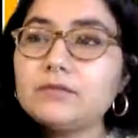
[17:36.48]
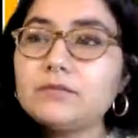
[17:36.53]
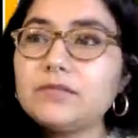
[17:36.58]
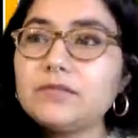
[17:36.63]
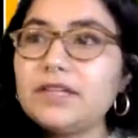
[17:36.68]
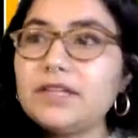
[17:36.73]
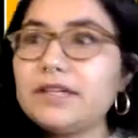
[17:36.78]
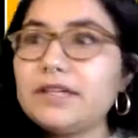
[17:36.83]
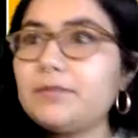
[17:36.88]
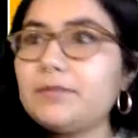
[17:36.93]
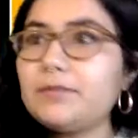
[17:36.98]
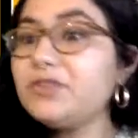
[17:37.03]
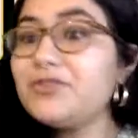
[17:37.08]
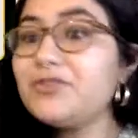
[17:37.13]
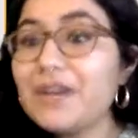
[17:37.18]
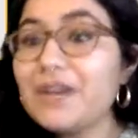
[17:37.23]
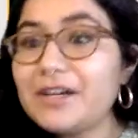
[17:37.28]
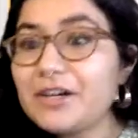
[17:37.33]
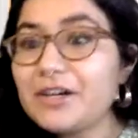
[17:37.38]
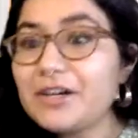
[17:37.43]
Like blue
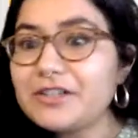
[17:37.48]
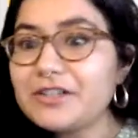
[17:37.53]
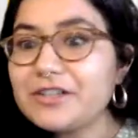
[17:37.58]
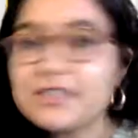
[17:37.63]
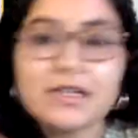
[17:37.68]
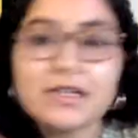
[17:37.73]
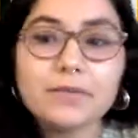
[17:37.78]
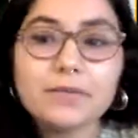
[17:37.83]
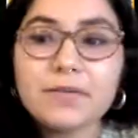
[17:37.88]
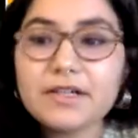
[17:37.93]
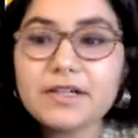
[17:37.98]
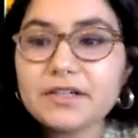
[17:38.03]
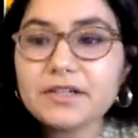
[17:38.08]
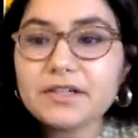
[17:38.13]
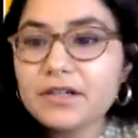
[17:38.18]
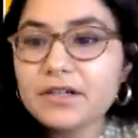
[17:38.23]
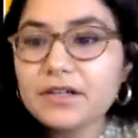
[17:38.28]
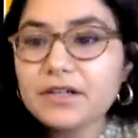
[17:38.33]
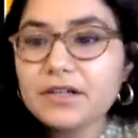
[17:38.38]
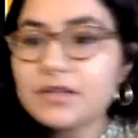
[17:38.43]
eye color is not
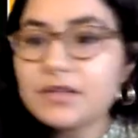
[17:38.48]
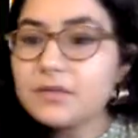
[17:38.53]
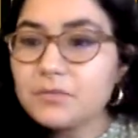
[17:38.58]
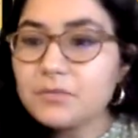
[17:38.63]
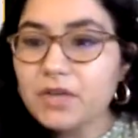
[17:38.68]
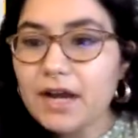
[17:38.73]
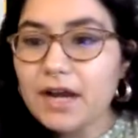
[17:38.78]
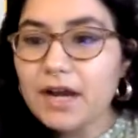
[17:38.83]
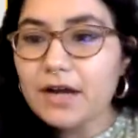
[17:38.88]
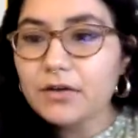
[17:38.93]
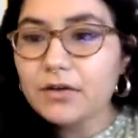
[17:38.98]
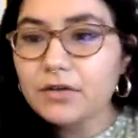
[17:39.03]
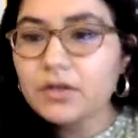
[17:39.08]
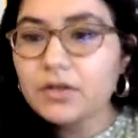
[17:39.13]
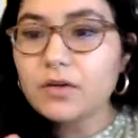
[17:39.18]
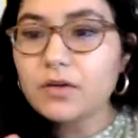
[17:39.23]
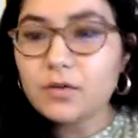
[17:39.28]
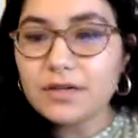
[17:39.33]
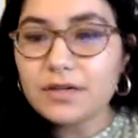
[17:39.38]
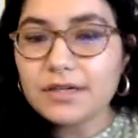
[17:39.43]
better than brown
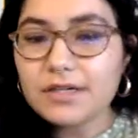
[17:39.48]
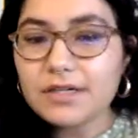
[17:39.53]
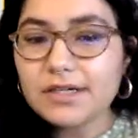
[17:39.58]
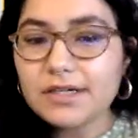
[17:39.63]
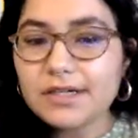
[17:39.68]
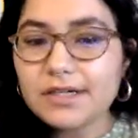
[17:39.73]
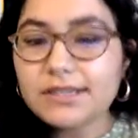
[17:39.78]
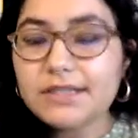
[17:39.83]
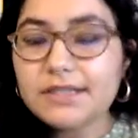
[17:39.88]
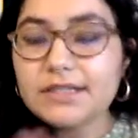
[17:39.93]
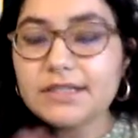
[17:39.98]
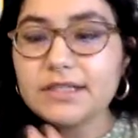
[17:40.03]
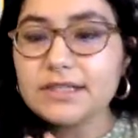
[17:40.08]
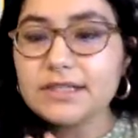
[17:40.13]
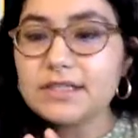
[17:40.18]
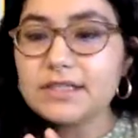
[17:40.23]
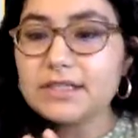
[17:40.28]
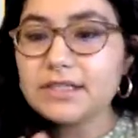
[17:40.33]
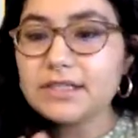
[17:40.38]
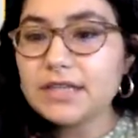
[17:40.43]
or whatnot. It's
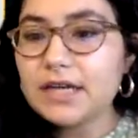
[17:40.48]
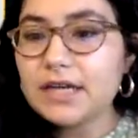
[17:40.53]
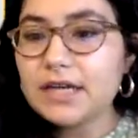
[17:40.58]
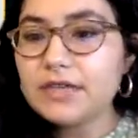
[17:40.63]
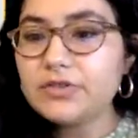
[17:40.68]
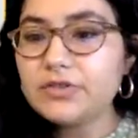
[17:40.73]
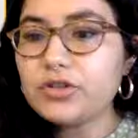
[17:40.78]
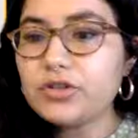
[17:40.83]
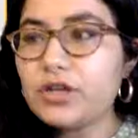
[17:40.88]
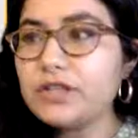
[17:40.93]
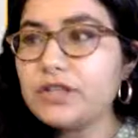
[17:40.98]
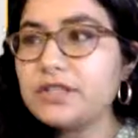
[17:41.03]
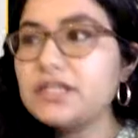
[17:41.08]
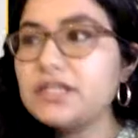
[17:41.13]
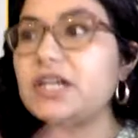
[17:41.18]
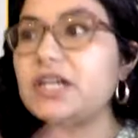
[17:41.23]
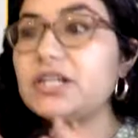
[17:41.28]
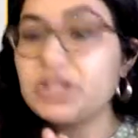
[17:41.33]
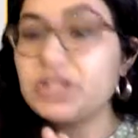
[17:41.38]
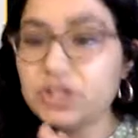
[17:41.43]
instead just
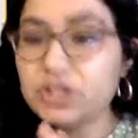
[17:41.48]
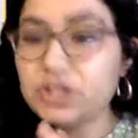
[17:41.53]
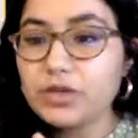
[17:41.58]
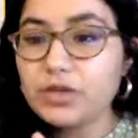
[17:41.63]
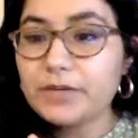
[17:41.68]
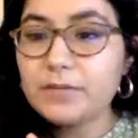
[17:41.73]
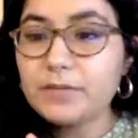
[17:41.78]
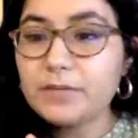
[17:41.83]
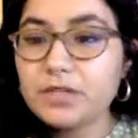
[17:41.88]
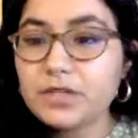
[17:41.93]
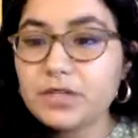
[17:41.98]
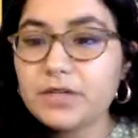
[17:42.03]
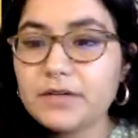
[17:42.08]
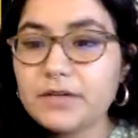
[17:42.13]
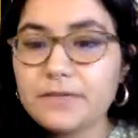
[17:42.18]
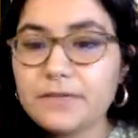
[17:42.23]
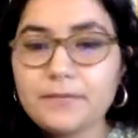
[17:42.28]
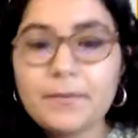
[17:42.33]
a descriptor.